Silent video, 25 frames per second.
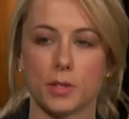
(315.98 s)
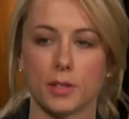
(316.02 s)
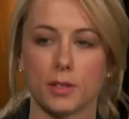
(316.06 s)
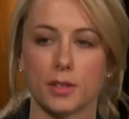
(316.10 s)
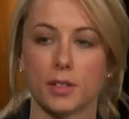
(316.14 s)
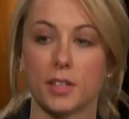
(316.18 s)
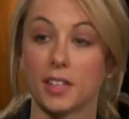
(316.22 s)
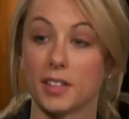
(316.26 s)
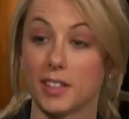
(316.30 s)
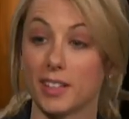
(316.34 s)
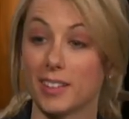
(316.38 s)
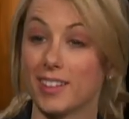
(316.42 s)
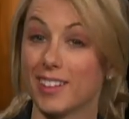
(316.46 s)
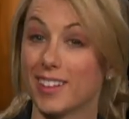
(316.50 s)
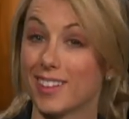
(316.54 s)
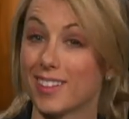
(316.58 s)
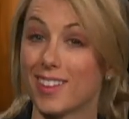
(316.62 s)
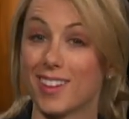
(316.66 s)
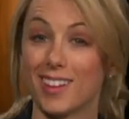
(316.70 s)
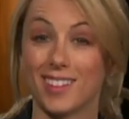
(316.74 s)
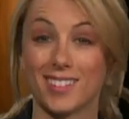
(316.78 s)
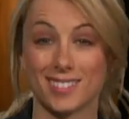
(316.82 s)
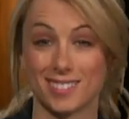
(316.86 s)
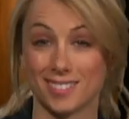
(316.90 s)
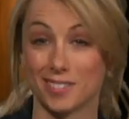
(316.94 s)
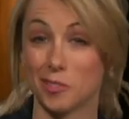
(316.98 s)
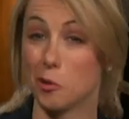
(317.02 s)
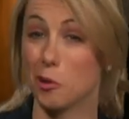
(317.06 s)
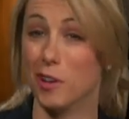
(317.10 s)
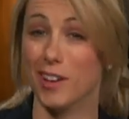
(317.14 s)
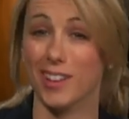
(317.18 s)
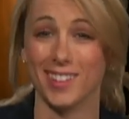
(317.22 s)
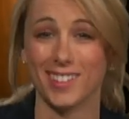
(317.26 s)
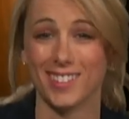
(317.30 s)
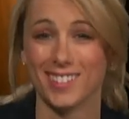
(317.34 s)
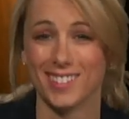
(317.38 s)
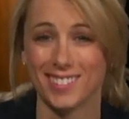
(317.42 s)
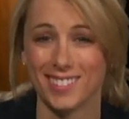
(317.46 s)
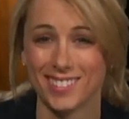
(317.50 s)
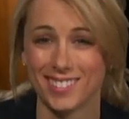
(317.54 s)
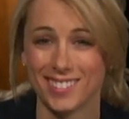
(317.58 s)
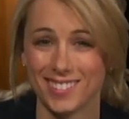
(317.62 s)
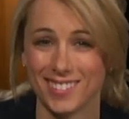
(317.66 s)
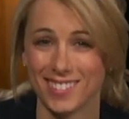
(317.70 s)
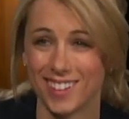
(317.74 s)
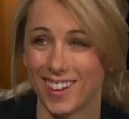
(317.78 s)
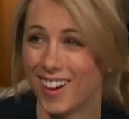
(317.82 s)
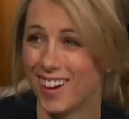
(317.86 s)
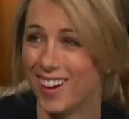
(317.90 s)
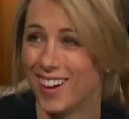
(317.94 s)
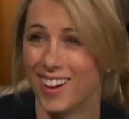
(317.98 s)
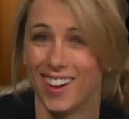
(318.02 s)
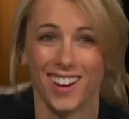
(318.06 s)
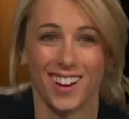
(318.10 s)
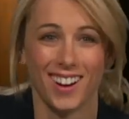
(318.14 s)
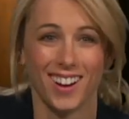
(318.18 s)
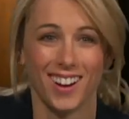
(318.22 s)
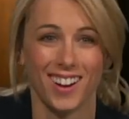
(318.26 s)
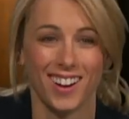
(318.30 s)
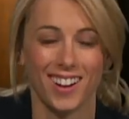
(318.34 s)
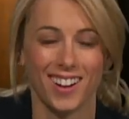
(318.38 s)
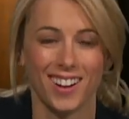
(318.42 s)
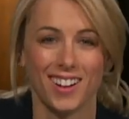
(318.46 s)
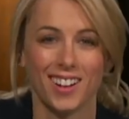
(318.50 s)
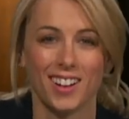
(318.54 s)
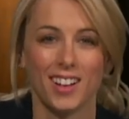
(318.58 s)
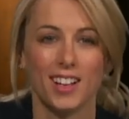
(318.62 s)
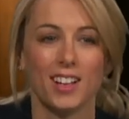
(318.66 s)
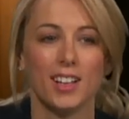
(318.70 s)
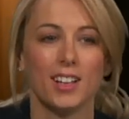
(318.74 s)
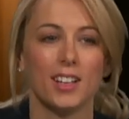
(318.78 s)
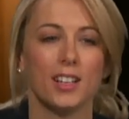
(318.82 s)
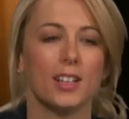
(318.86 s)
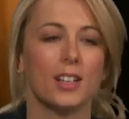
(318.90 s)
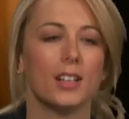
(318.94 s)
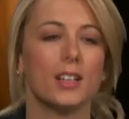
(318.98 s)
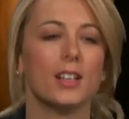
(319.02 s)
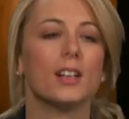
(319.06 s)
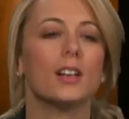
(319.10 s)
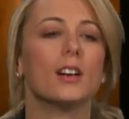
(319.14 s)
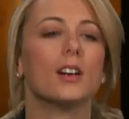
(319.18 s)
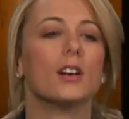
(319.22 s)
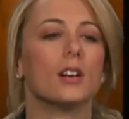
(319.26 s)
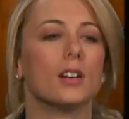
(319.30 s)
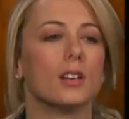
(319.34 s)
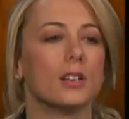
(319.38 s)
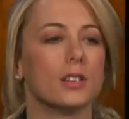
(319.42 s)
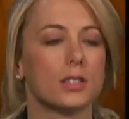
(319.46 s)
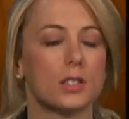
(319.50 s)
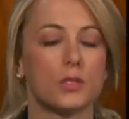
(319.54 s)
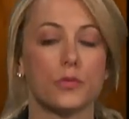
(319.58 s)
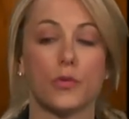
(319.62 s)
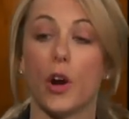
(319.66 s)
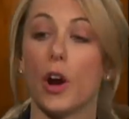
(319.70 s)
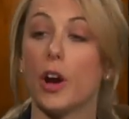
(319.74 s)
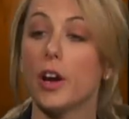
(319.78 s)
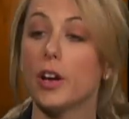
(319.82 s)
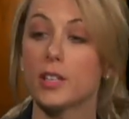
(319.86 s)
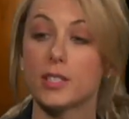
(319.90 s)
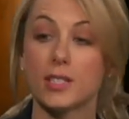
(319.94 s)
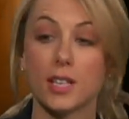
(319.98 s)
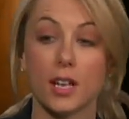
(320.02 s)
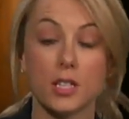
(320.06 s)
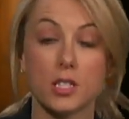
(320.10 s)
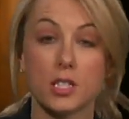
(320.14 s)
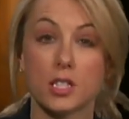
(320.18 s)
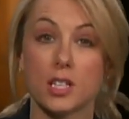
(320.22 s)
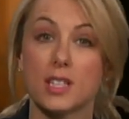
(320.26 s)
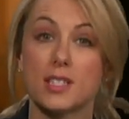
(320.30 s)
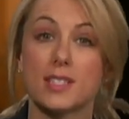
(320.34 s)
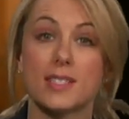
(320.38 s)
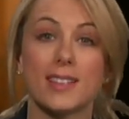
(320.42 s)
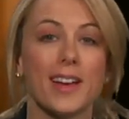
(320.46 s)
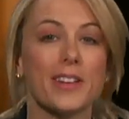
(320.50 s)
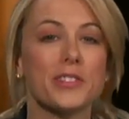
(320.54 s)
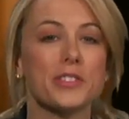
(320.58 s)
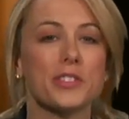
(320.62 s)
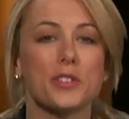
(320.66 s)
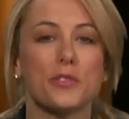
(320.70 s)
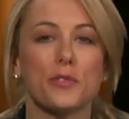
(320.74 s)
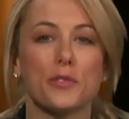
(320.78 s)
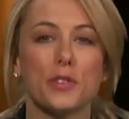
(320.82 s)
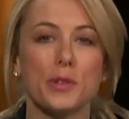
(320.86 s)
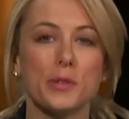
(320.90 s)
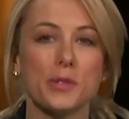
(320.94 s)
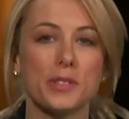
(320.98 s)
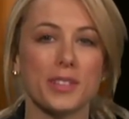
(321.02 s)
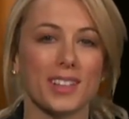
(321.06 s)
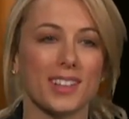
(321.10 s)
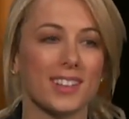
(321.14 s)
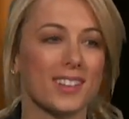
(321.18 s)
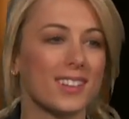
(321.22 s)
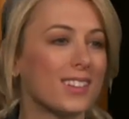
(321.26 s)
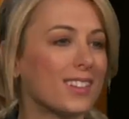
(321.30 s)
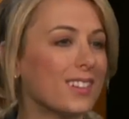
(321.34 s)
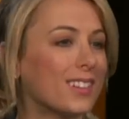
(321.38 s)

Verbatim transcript: All right, I think they like that. Oh no, then right. that's a, that's for girls. So let's do W T F Women because we have more Very, guys. It sounds it sounds confusing.